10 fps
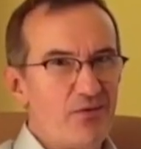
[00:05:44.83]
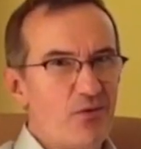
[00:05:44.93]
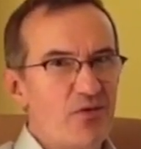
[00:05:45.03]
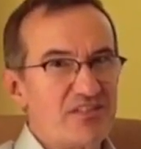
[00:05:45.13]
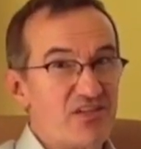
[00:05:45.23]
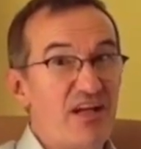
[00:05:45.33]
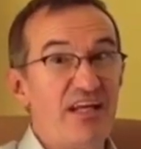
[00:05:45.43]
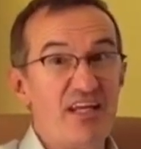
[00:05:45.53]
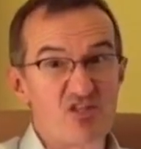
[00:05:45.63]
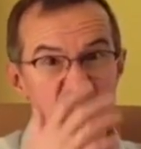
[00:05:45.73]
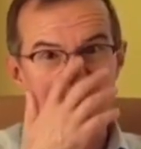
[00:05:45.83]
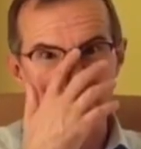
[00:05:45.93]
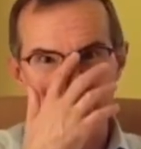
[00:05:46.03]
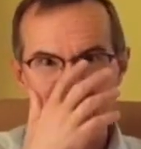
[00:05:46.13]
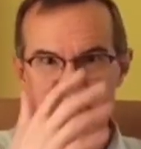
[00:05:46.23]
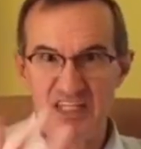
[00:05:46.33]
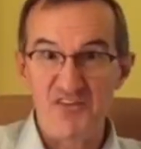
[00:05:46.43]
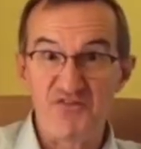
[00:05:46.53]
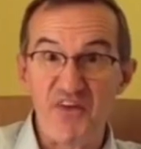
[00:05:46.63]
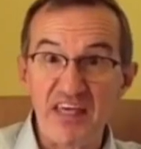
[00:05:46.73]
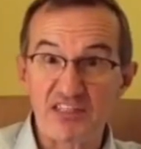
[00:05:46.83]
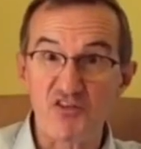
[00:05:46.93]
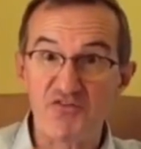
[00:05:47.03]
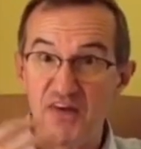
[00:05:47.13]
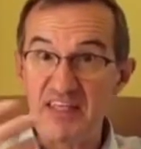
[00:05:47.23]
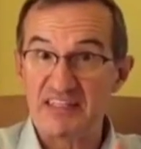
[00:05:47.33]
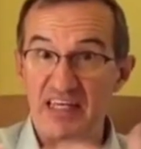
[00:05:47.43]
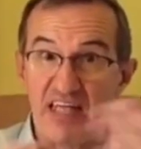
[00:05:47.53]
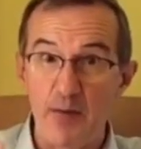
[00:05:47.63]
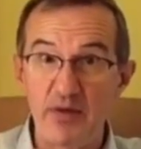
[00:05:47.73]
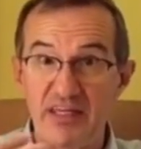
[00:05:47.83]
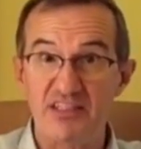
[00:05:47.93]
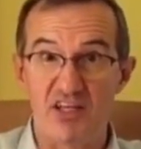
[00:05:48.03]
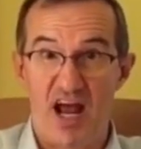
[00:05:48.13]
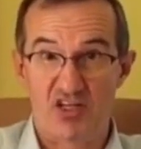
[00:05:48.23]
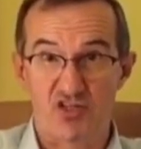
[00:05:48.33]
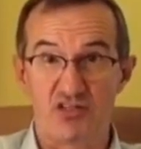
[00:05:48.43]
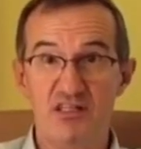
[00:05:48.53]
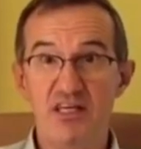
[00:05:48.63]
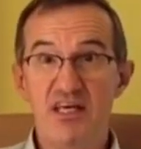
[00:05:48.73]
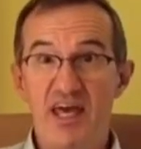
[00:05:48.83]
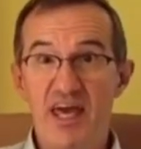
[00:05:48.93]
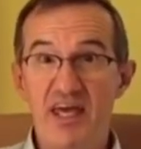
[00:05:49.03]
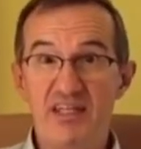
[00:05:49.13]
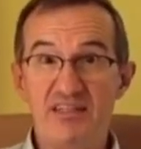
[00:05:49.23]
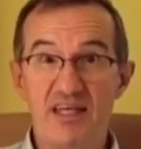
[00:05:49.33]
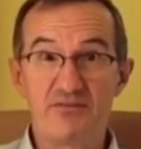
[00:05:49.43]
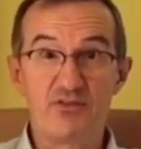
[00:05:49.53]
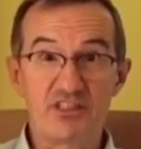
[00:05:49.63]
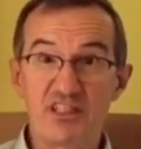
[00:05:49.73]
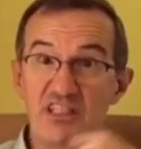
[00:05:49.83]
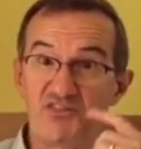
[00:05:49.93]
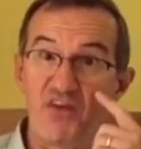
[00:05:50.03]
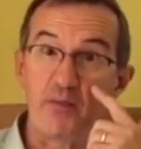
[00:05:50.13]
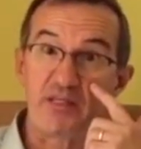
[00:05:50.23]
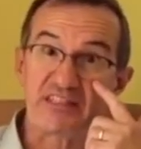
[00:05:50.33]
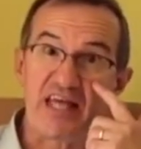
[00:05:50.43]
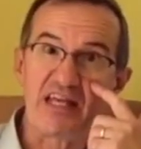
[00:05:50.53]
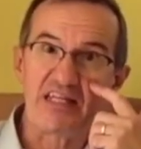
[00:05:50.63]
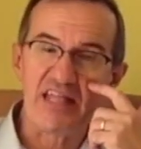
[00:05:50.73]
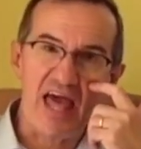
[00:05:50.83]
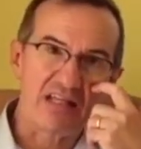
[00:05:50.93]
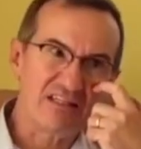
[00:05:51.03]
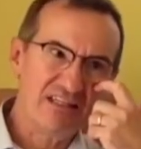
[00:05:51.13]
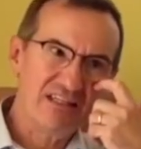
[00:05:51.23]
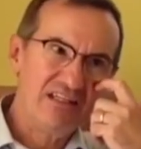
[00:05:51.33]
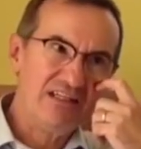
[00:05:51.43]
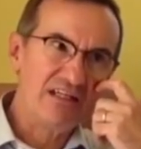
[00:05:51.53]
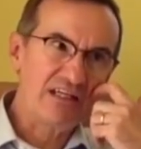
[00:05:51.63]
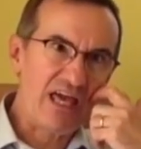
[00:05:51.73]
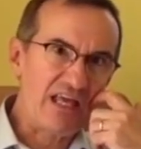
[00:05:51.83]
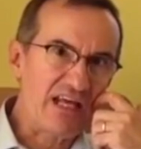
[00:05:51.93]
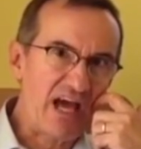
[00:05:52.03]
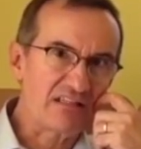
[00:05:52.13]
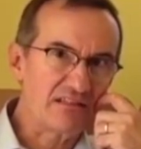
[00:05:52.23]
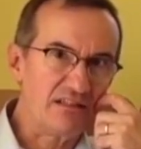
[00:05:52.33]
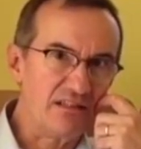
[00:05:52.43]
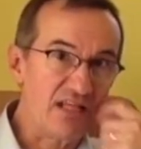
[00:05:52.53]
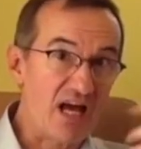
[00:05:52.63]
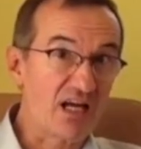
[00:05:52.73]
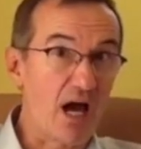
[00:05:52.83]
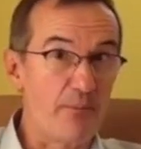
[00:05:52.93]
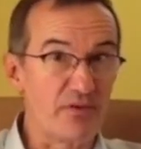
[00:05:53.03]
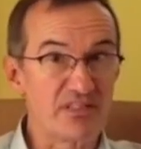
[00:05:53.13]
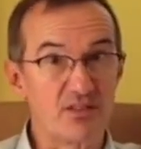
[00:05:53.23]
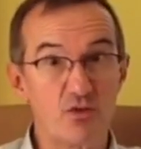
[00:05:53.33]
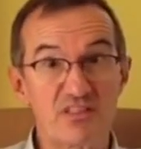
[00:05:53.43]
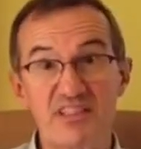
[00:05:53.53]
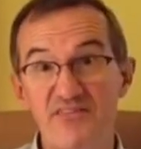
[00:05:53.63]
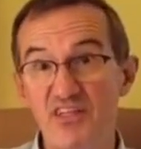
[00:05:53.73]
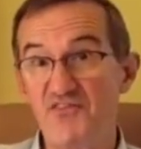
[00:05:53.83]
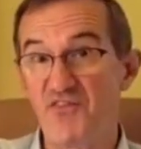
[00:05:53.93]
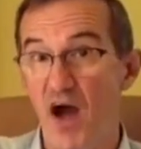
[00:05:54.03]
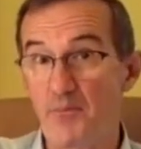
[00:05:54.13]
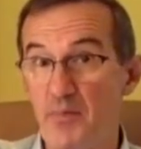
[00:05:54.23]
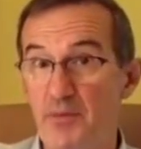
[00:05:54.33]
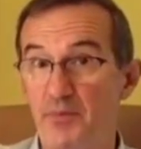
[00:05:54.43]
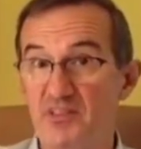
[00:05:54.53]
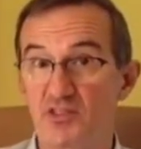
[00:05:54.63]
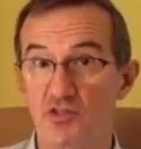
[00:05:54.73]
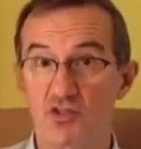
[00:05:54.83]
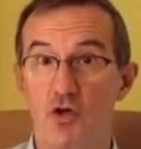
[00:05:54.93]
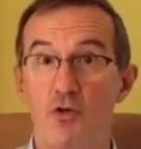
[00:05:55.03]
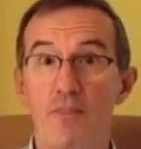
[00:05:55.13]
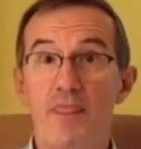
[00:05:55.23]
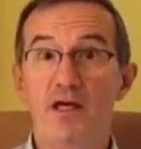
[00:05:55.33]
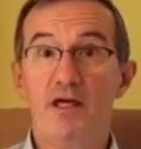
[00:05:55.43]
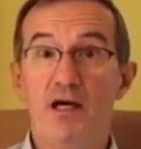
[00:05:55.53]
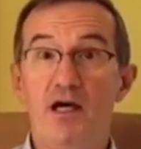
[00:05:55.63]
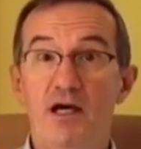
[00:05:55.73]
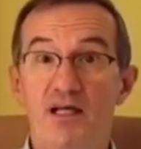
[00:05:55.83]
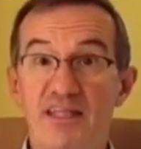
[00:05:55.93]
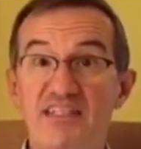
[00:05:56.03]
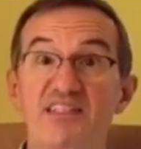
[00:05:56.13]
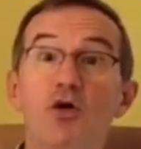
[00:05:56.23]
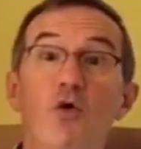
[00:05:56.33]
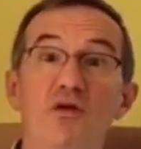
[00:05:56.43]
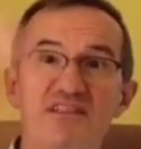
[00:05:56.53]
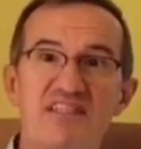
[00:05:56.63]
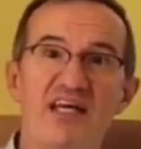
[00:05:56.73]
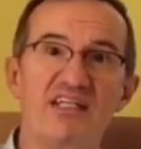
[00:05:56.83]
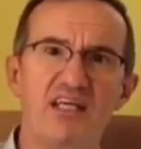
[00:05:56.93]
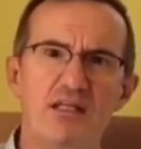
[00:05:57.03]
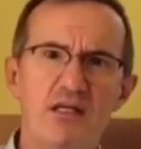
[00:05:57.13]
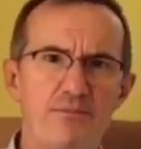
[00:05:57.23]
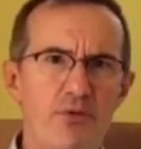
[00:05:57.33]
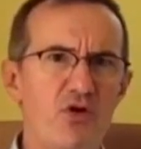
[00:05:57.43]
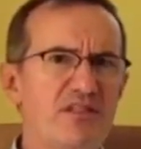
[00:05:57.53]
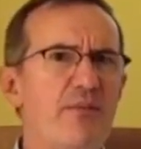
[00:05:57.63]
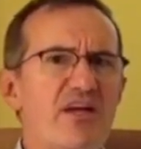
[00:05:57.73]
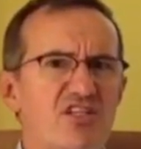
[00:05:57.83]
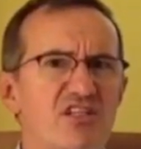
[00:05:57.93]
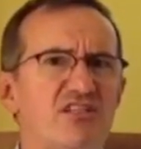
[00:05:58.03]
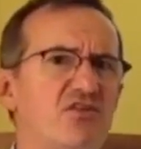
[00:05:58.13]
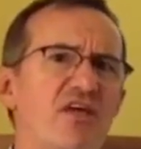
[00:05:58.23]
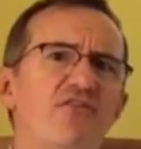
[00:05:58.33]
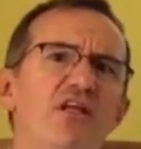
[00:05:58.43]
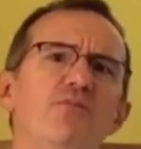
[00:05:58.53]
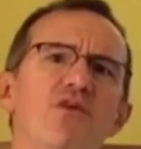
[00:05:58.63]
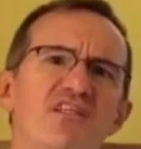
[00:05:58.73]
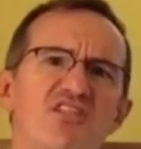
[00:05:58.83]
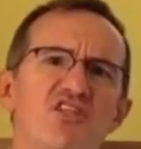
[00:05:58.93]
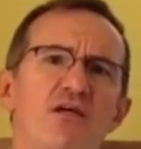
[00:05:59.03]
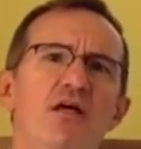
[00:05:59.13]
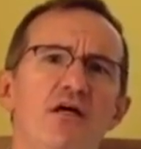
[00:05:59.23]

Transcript: was really interested, like I said, in face-to-face dynamic interaction, and that was his famous study that, again, got young couples, 75 people or so. That's the old study, and brought them, actually, to give you a little more research